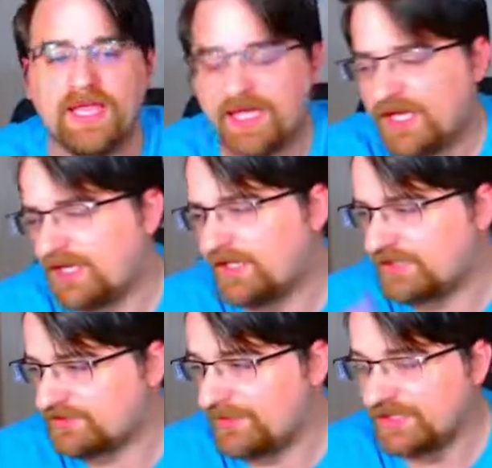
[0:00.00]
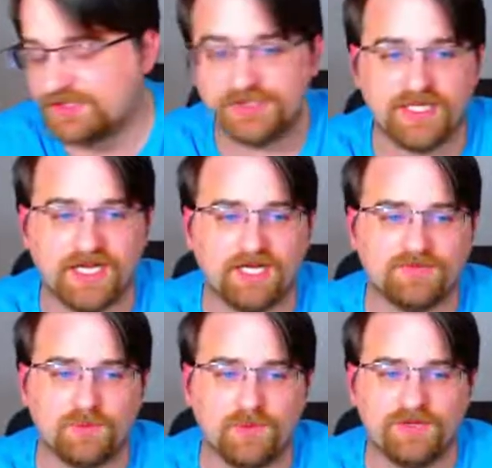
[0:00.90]
and expected
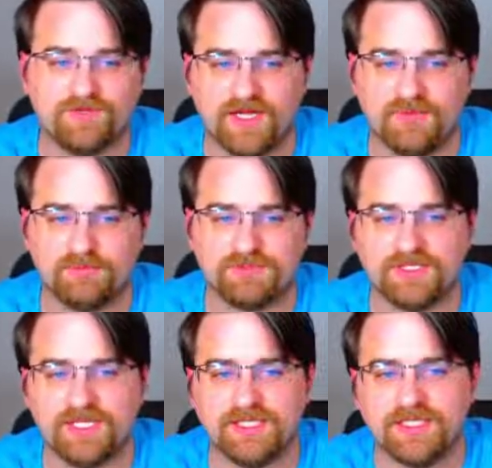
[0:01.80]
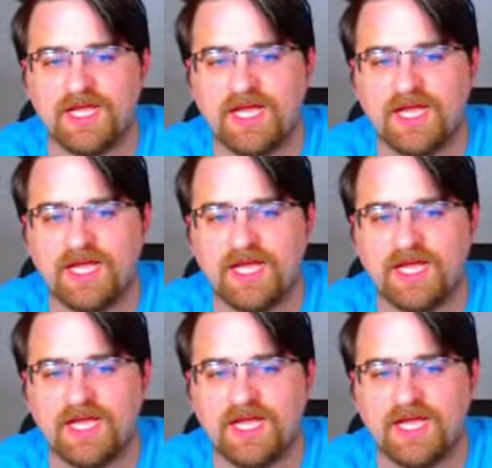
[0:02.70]
negative 25%.